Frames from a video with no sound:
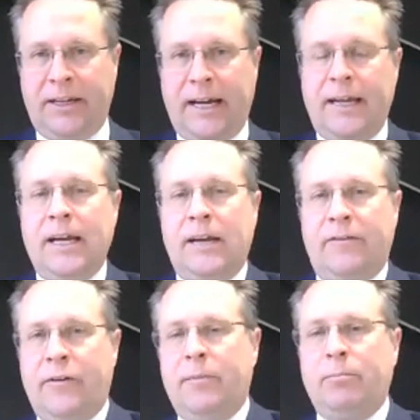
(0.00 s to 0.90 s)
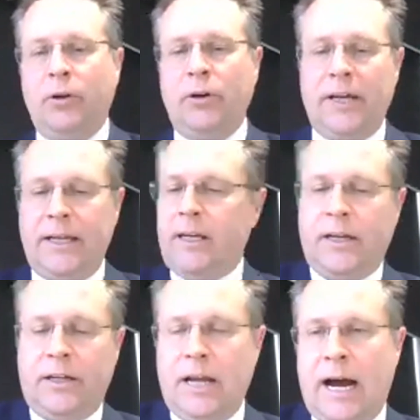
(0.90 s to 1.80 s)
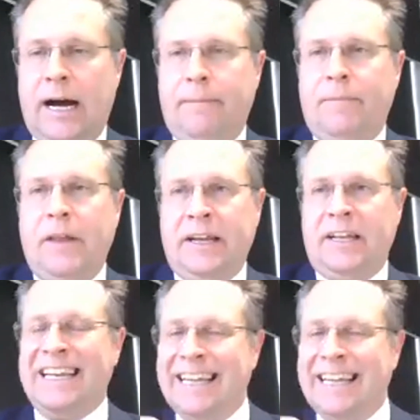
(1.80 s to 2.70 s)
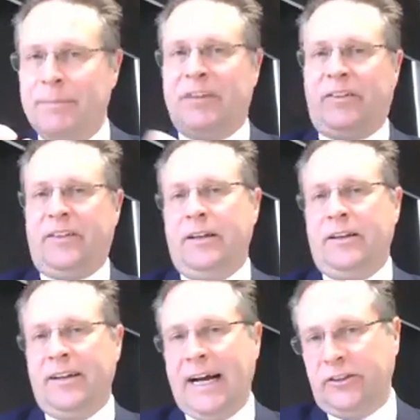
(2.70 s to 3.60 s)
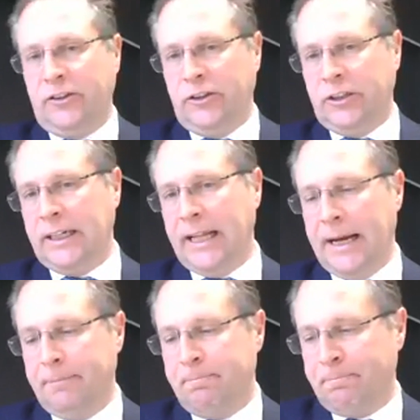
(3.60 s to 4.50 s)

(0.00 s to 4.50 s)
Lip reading: Okay. If you're an employee, it limits the deductions you can claim.